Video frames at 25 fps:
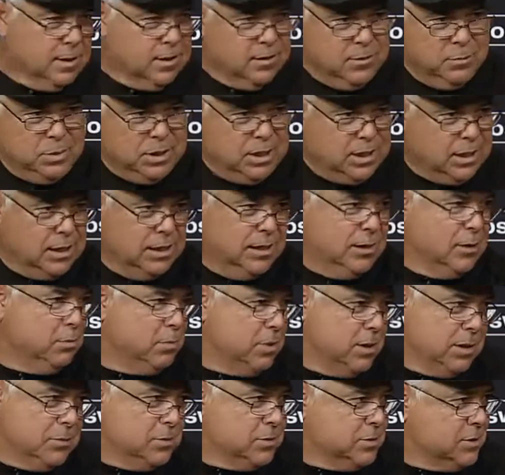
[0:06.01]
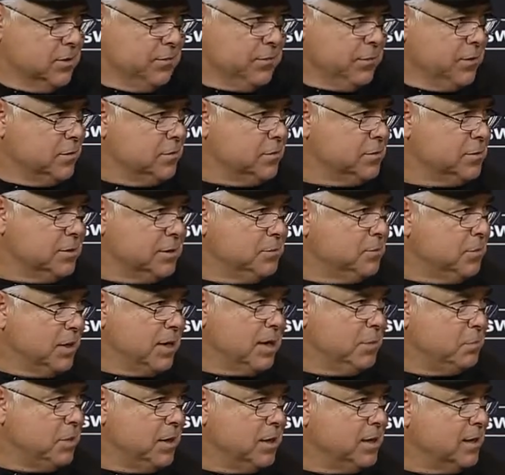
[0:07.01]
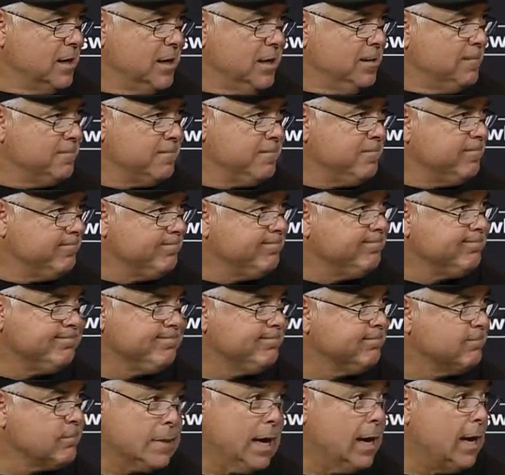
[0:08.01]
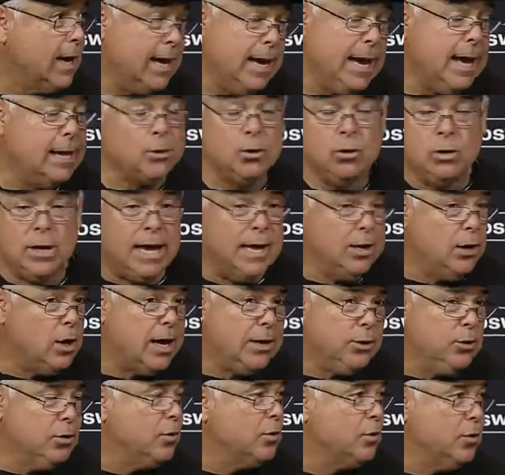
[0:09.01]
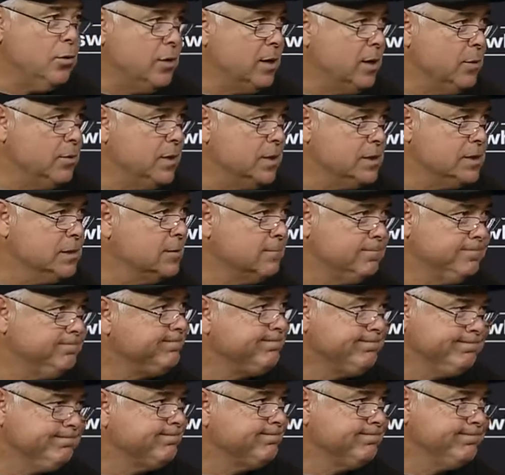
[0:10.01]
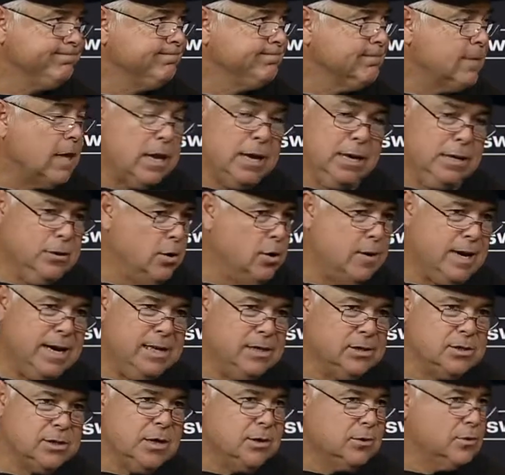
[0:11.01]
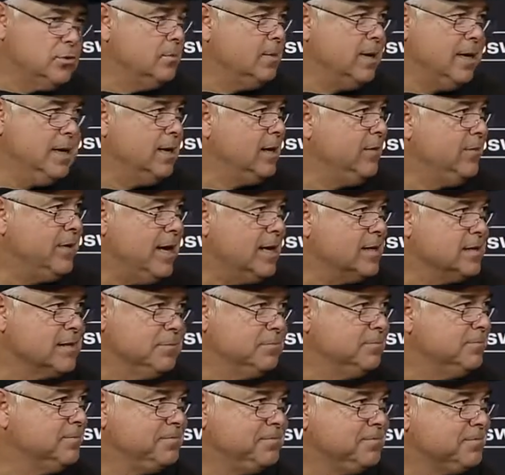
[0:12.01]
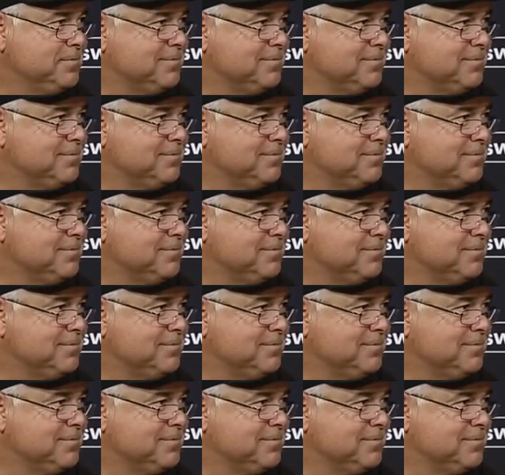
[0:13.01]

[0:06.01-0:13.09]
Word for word: everybody cleared, but it was diffused and we kept playing the game. I don't know what it was. I know I didn't talk to him. I didn't even ask him.